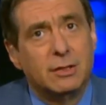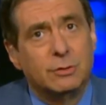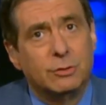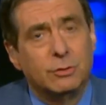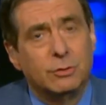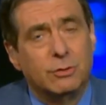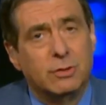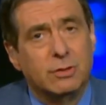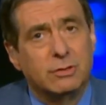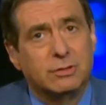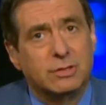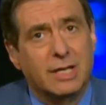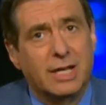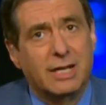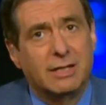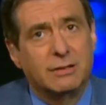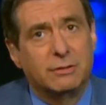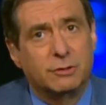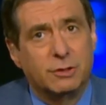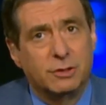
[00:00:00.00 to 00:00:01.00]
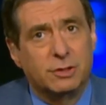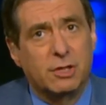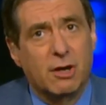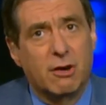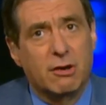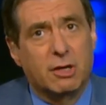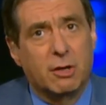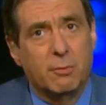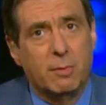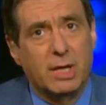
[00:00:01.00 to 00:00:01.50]
to the Senate
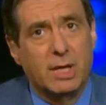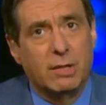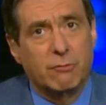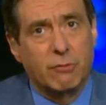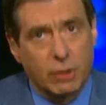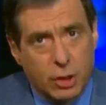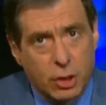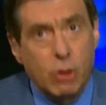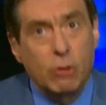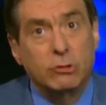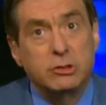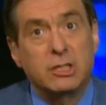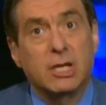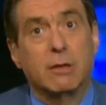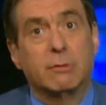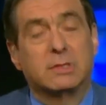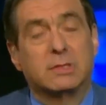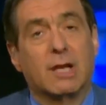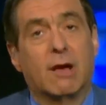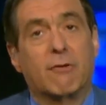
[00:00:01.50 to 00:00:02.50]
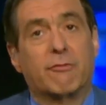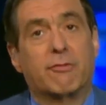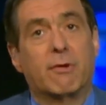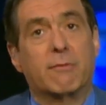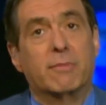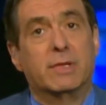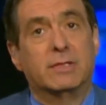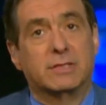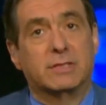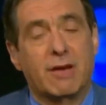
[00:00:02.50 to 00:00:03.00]
Judiciary Committee, recusing himself
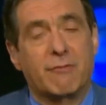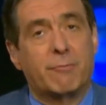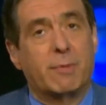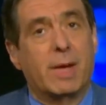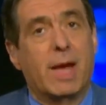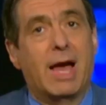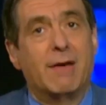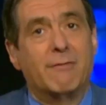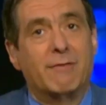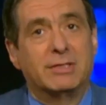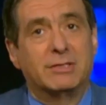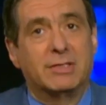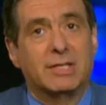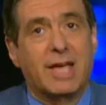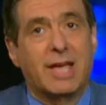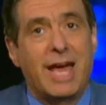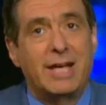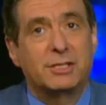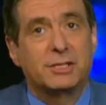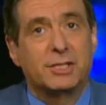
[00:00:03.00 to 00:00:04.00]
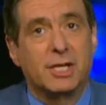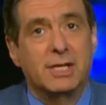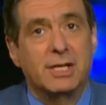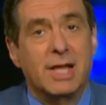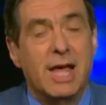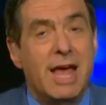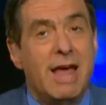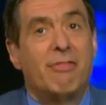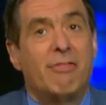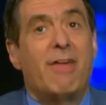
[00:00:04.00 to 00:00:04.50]
from this FBI
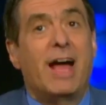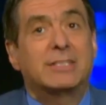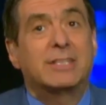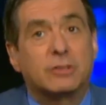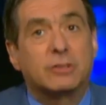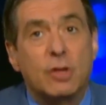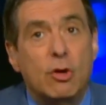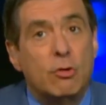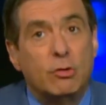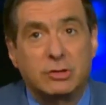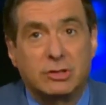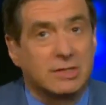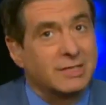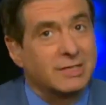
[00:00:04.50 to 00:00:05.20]
investigation, that's news.